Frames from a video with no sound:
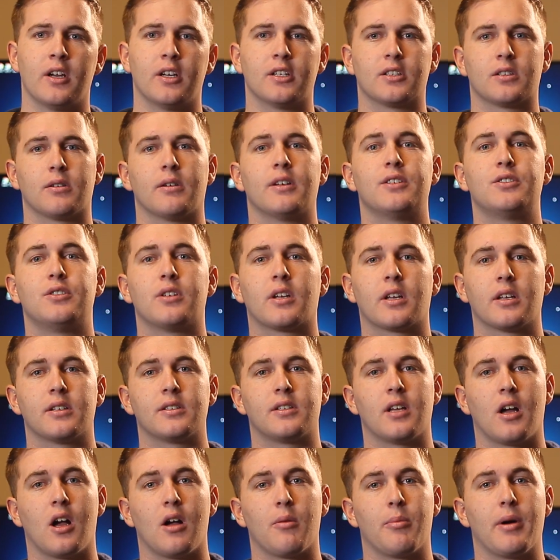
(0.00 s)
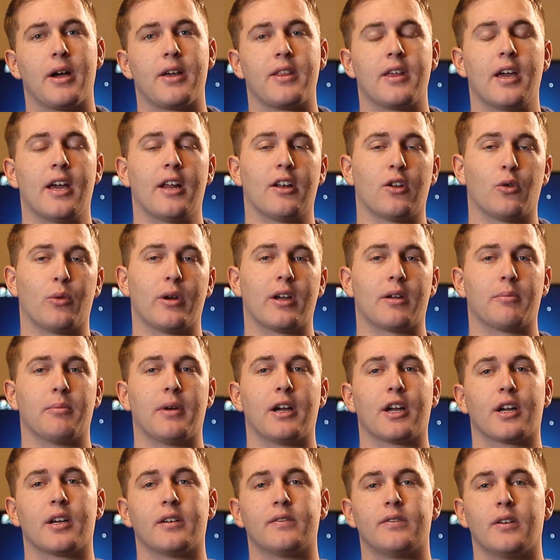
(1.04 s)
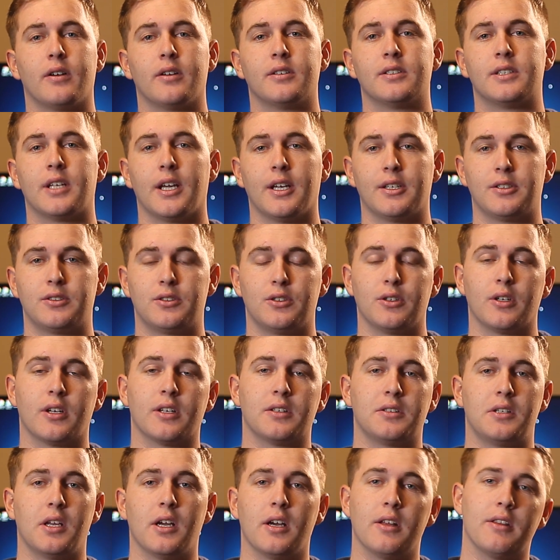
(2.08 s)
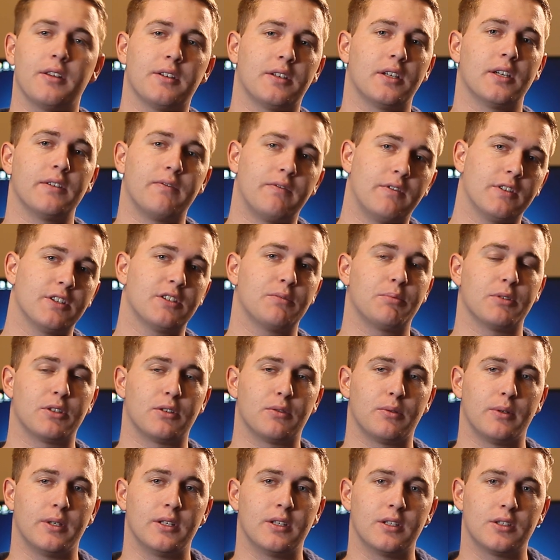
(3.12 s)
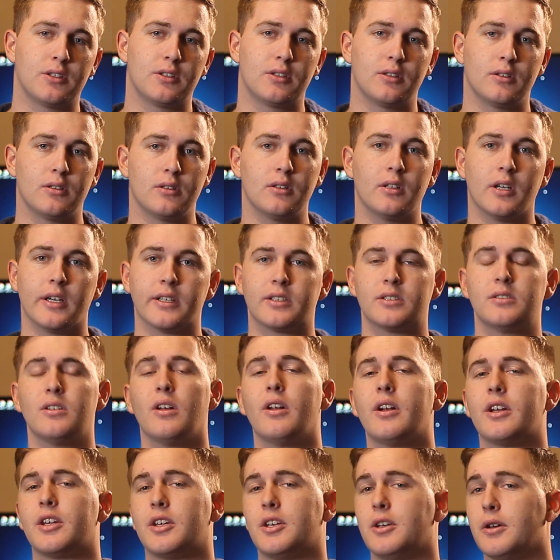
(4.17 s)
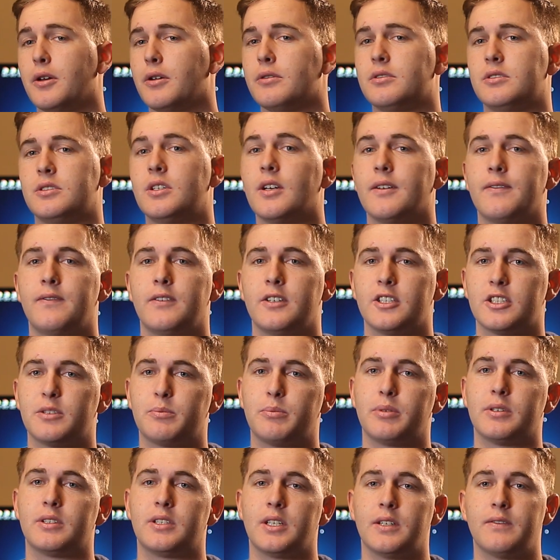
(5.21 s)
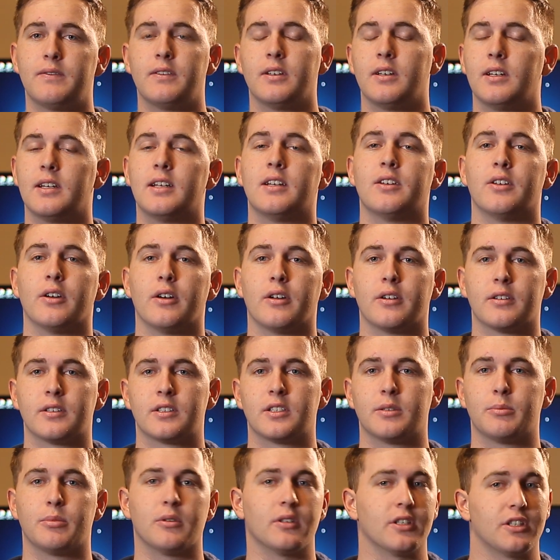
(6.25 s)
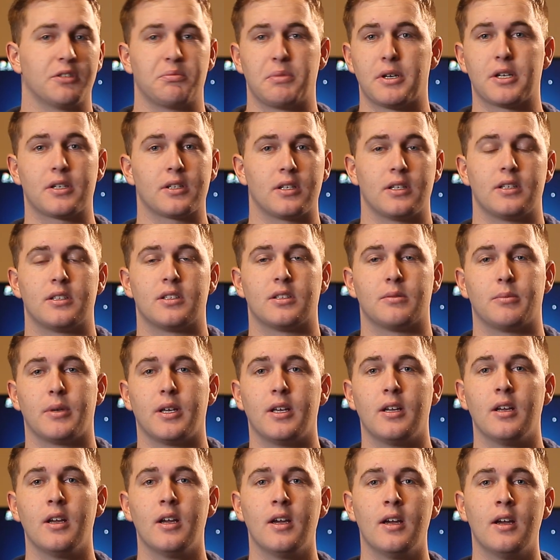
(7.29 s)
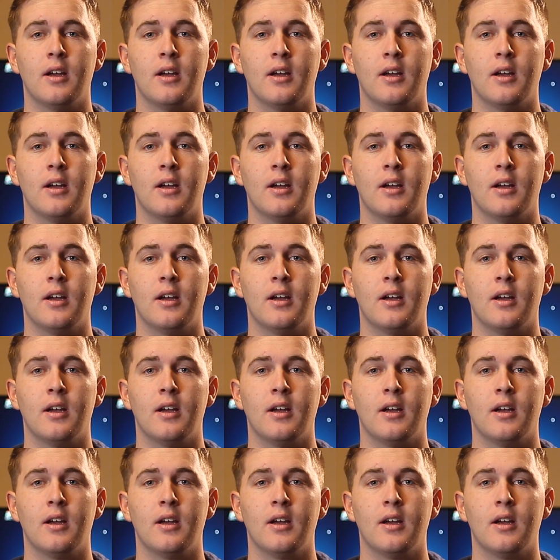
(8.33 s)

So as you can tell by that quick microphone test, you can tell the difference between the two. It's not a huge difference, but definitely noticeable, especially to me.